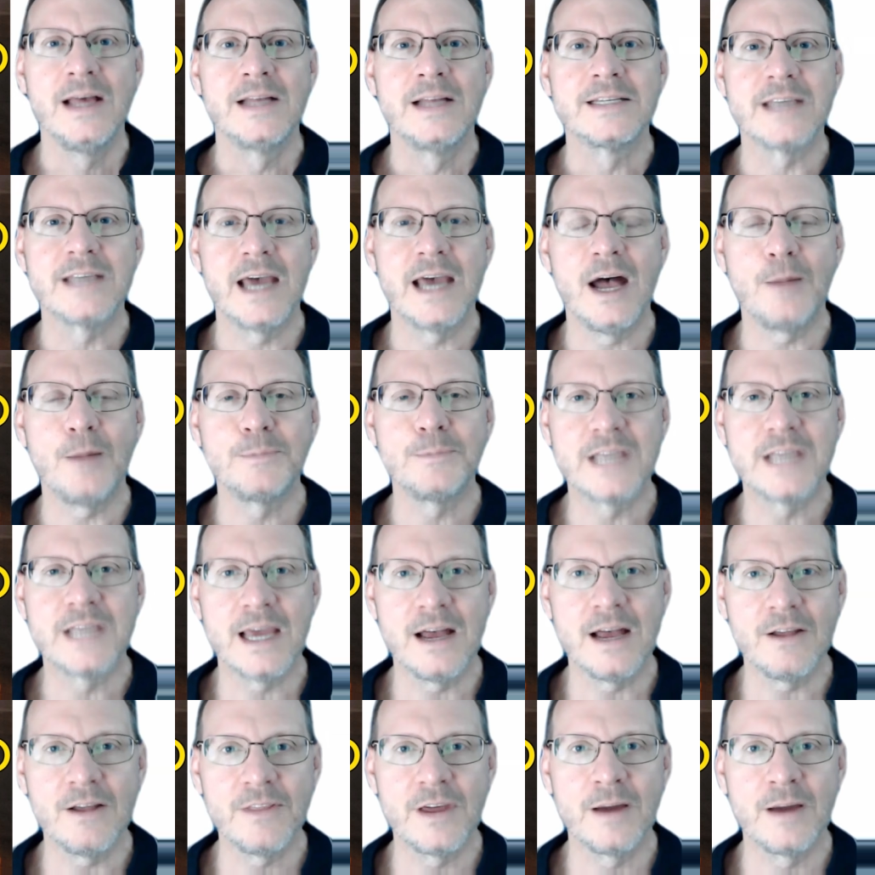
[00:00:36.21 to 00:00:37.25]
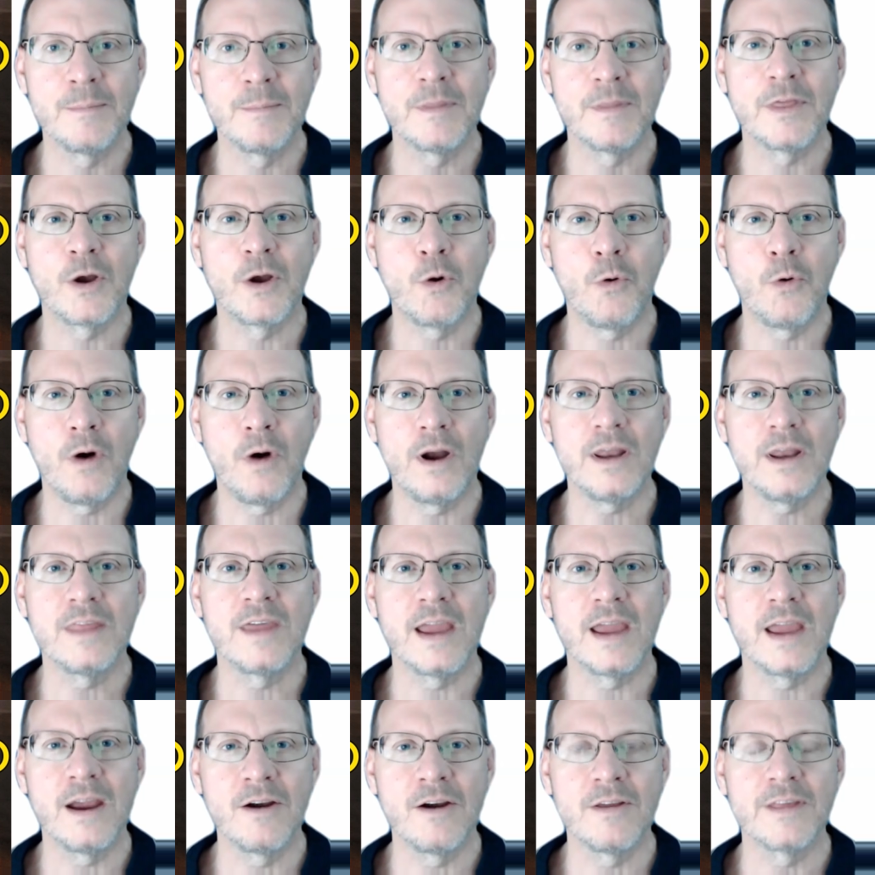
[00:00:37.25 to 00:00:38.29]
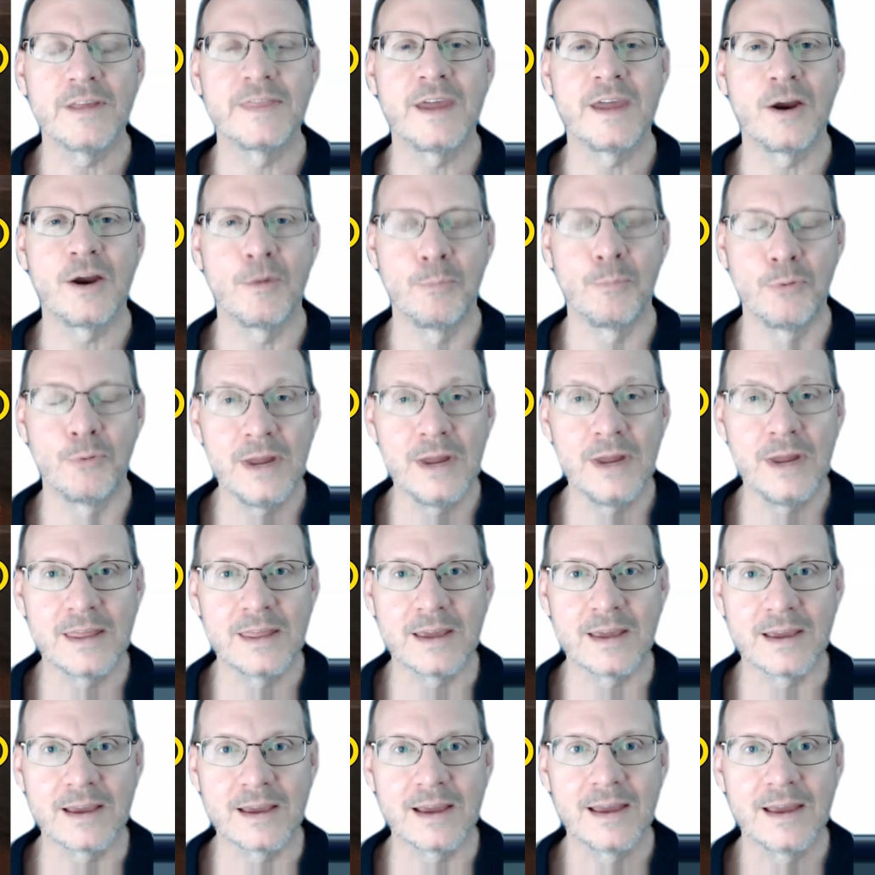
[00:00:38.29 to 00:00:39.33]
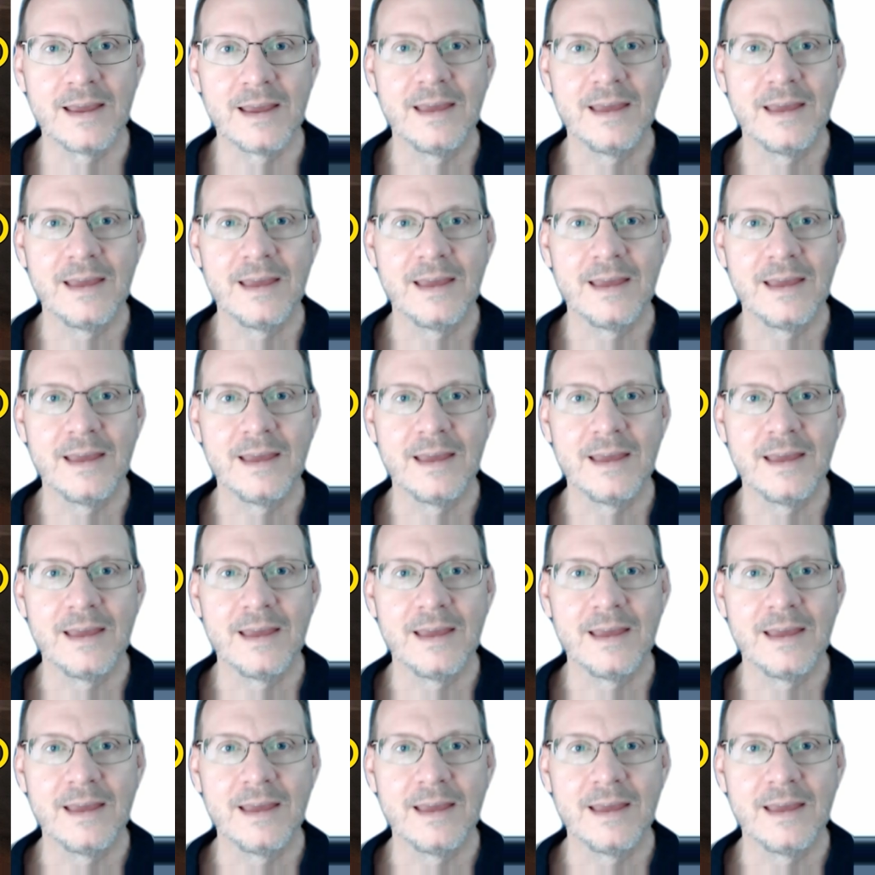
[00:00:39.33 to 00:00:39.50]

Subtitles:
to help tell them the quality of the air that they are breathing.